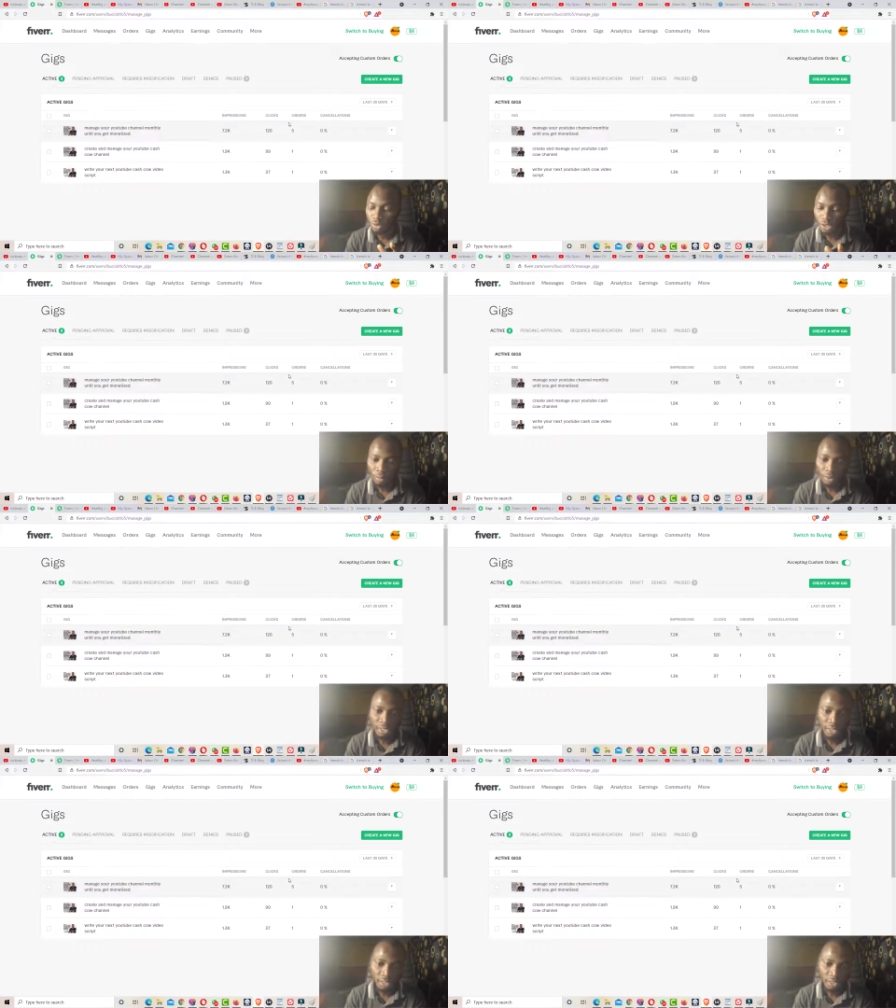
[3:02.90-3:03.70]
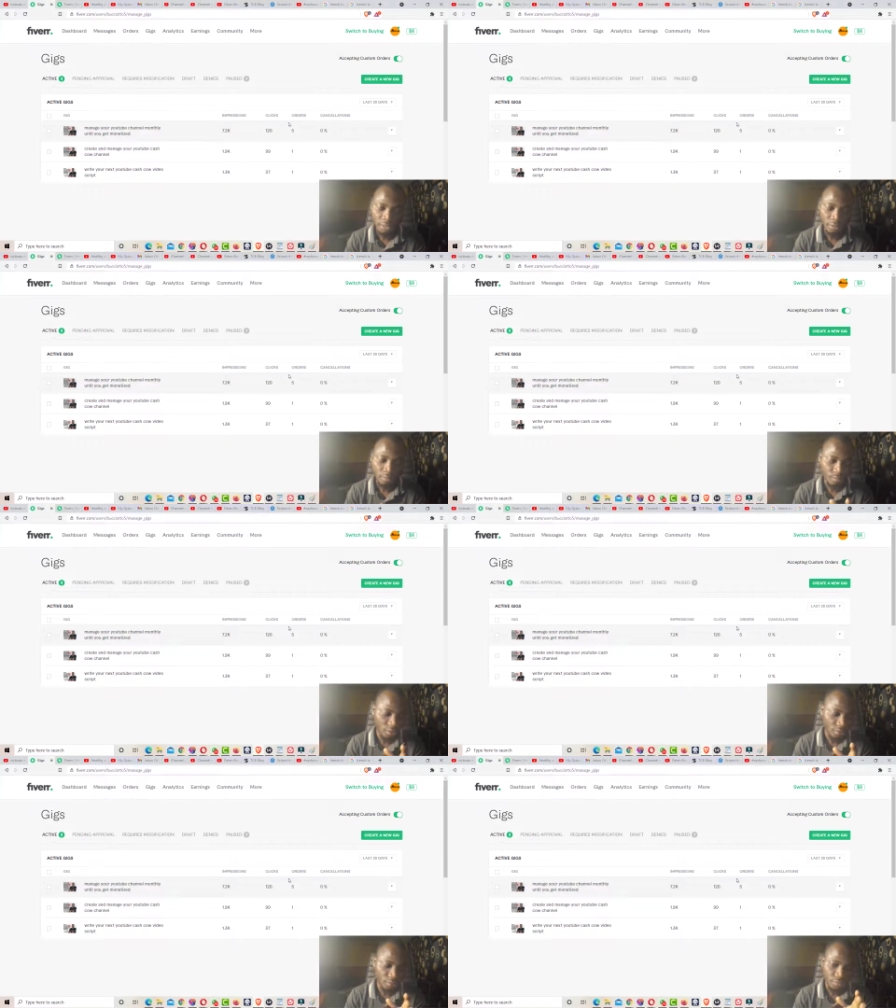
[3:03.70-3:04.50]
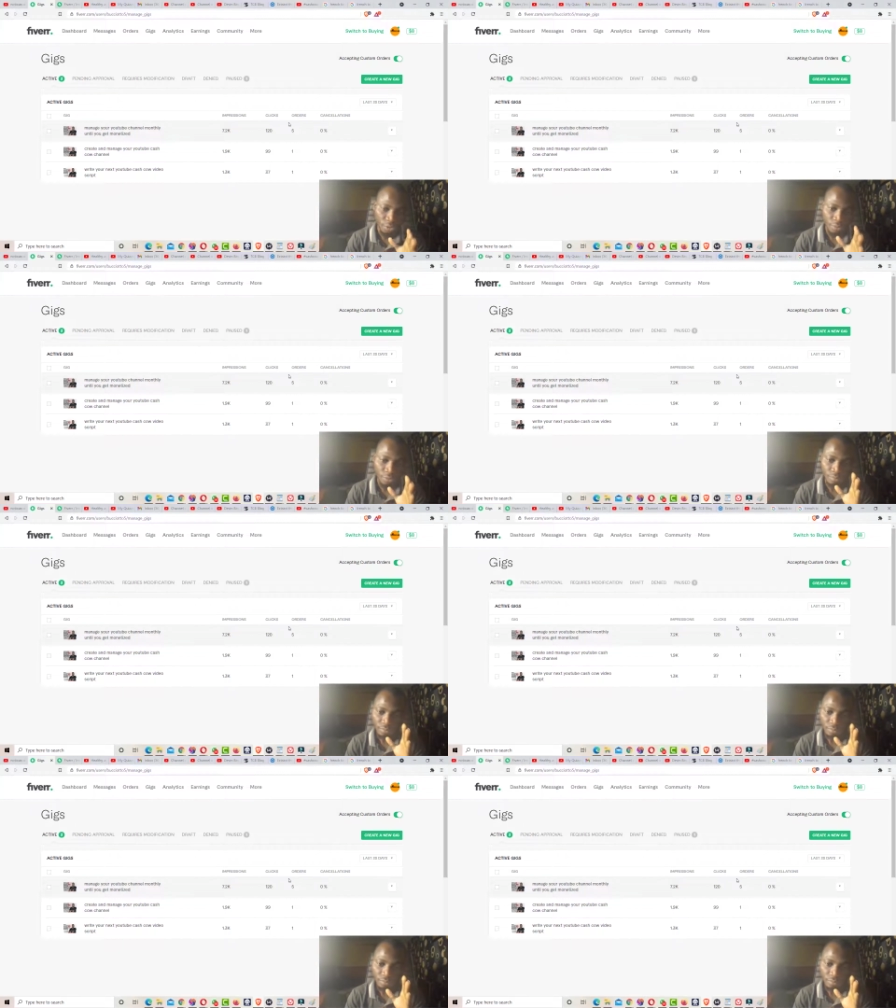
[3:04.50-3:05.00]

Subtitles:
be getting for